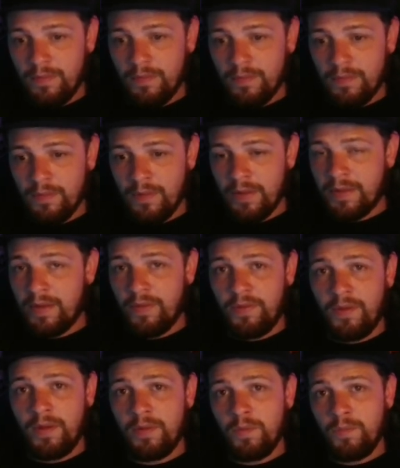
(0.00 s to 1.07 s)
like I
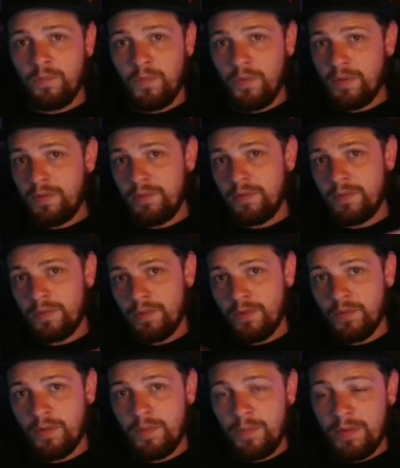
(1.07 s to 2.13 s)
thought it would. You
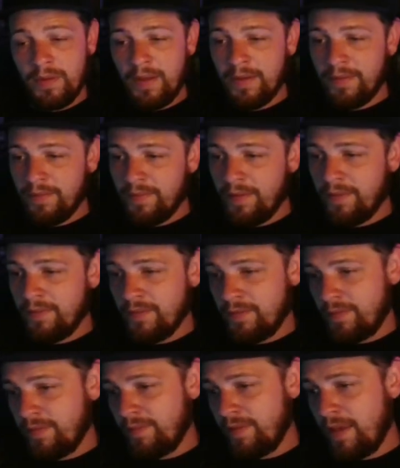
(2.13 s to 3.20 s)
know what I mean? I guess that's
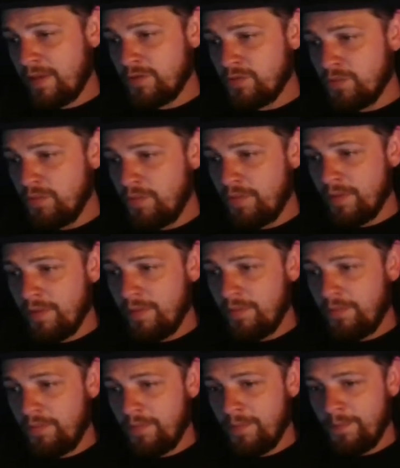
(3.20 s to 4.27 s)
like the sad truth
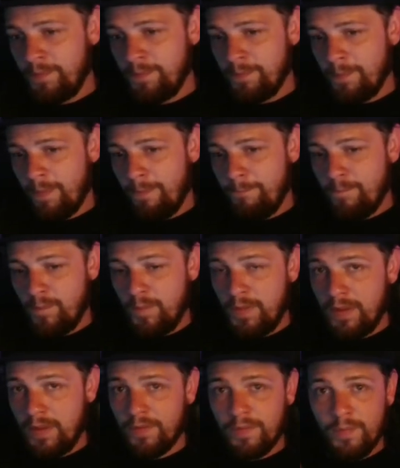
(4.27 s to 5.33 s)
of
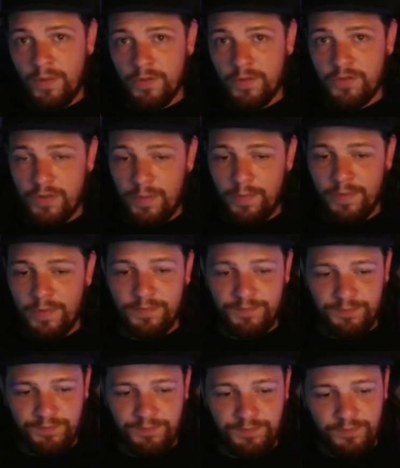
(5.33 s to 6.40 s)
being a small streamer
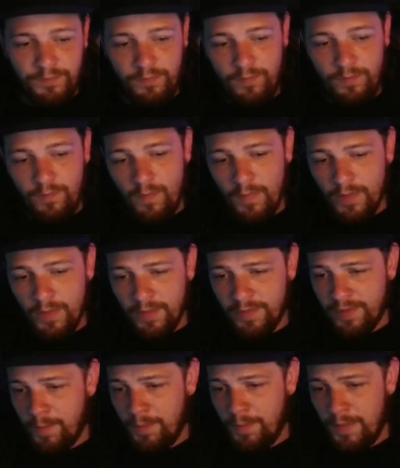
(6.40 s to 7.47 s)
is
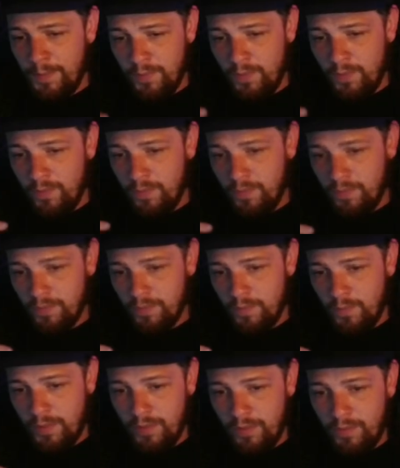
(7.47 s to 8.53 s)
that people
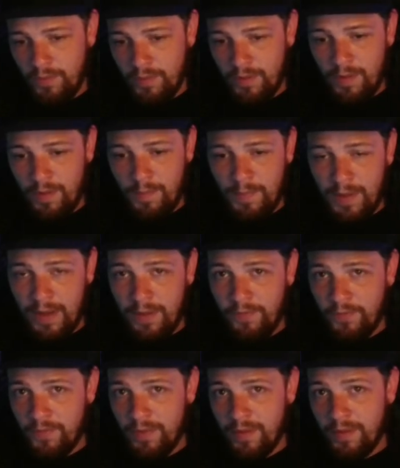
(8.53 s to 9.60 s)
will come by
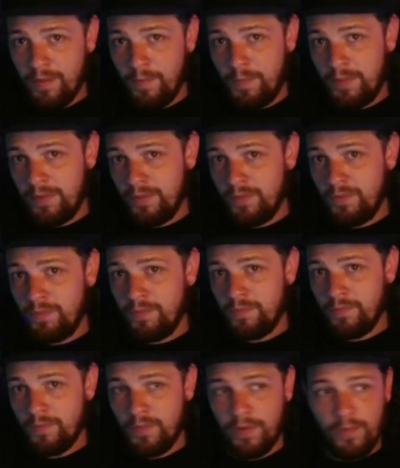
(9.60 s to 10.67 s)
for the appeal,
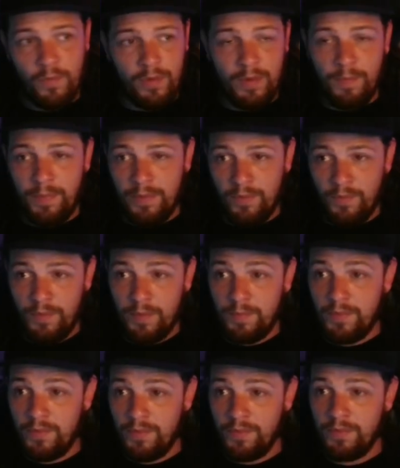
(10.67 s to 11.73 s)
like what appealed them
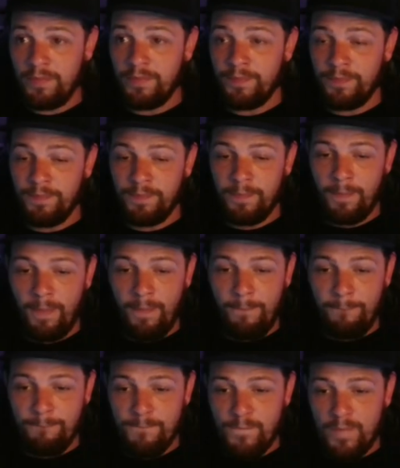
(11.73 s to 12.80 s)
to you.
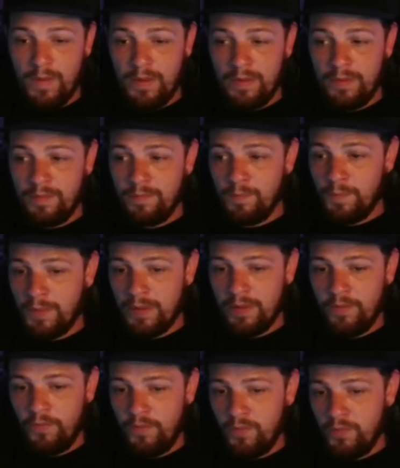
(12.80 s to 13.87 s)
But
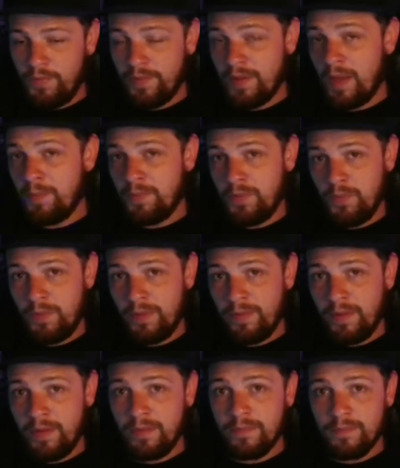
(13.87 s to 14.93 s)
if you stop doing that,